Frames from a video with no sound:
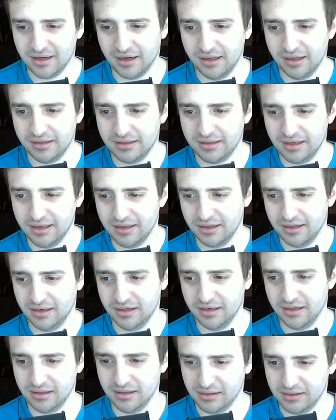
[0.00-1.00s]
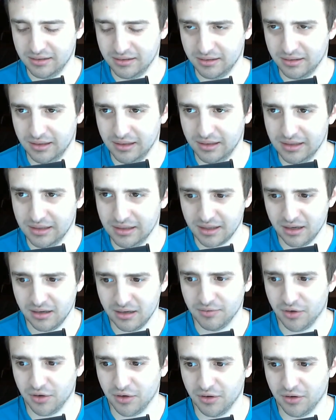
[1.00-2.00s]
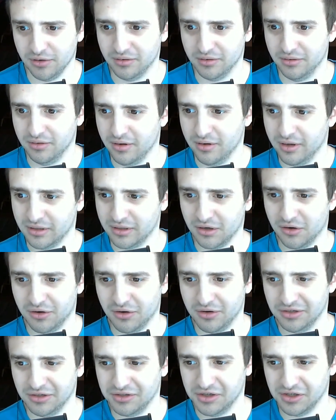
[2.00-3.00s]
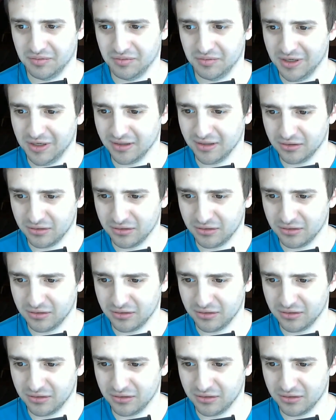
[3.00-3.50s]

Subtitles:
that it is kind of a hard decision, because